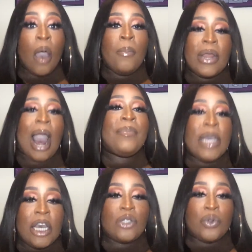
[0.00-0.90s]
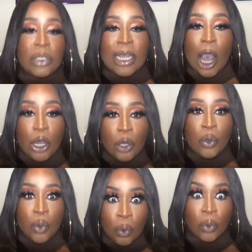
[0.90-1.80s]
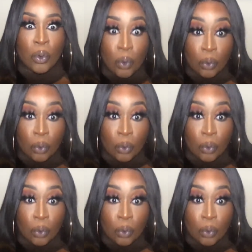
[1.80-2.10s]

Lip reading: But I'm here to tell you,